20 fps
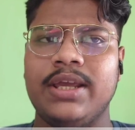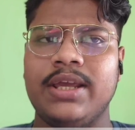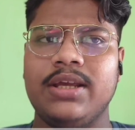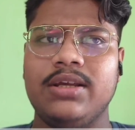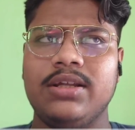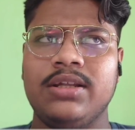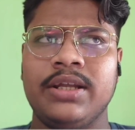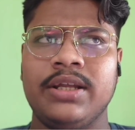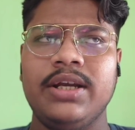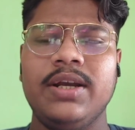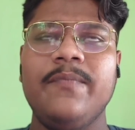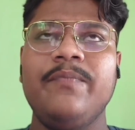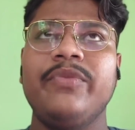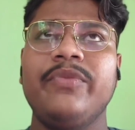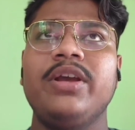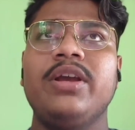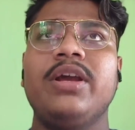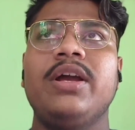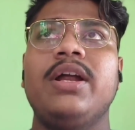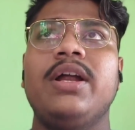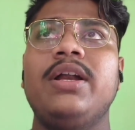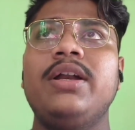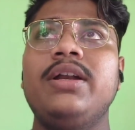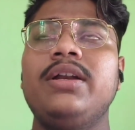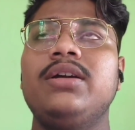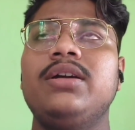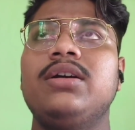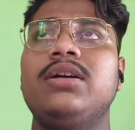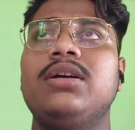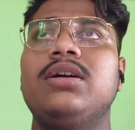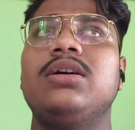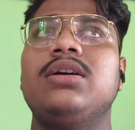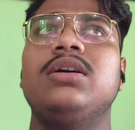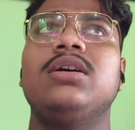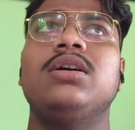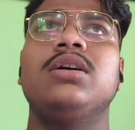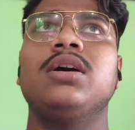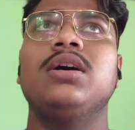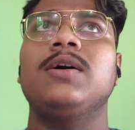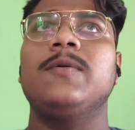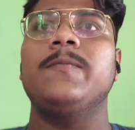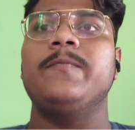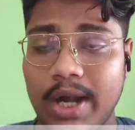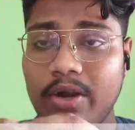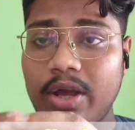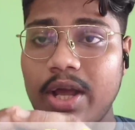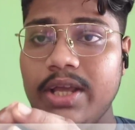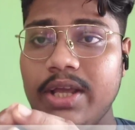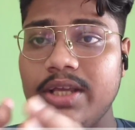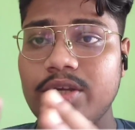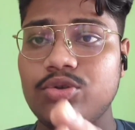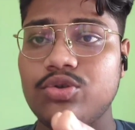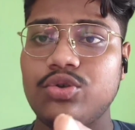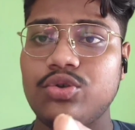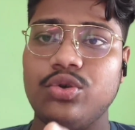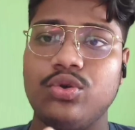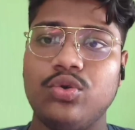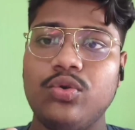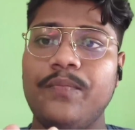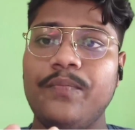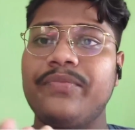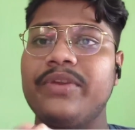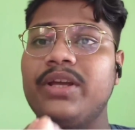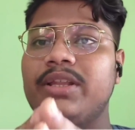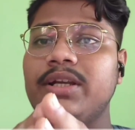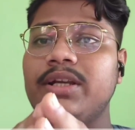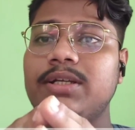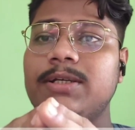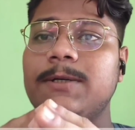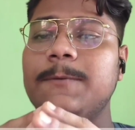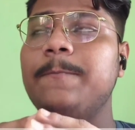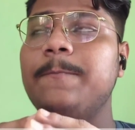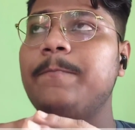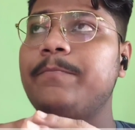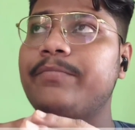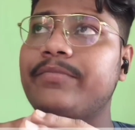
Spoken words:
like that, and what I used to do, that